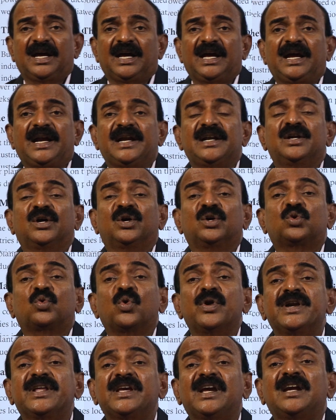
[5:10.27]
and
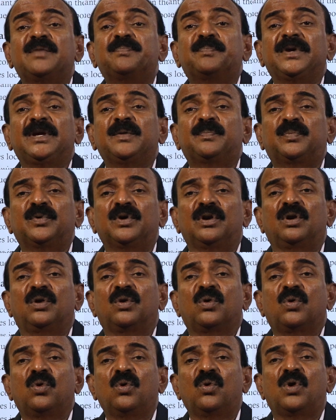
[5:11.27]
28
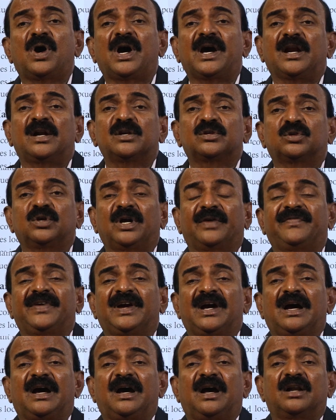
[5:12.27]
people who are
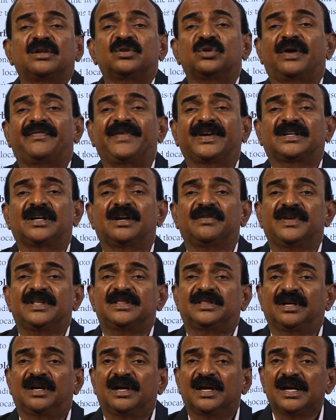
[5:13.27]
also affected
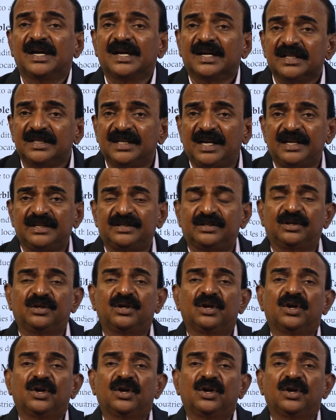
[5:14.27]
with these